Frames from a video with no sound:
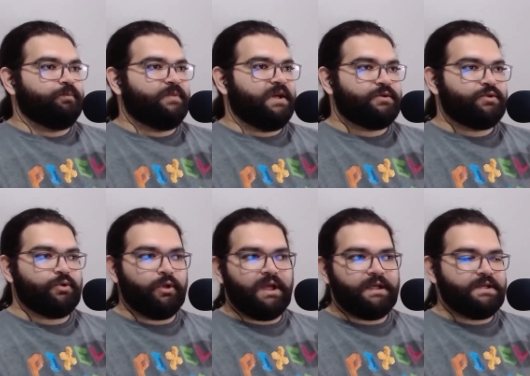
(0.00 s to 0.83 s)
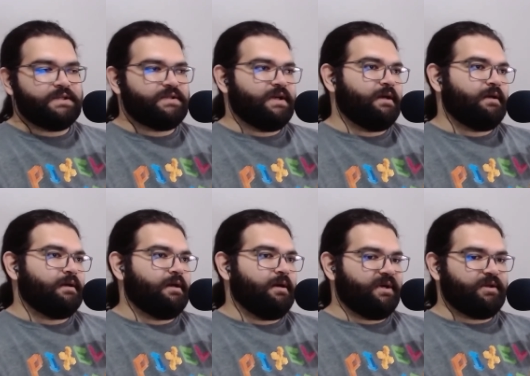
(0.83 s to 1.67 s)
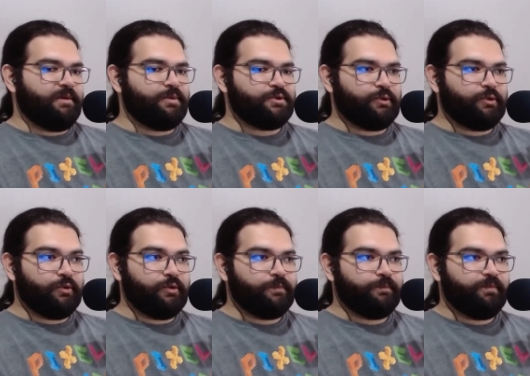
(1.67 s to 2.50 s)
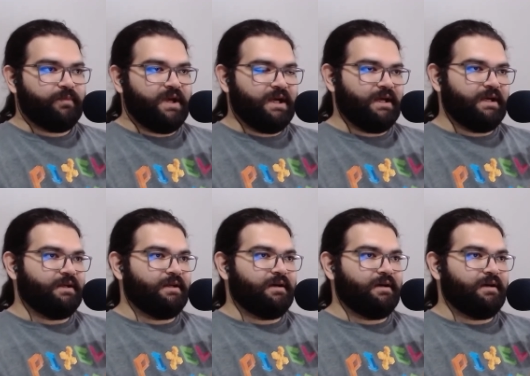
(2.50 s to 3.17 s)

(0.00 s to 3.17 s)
that's all I can say about the episode 2 and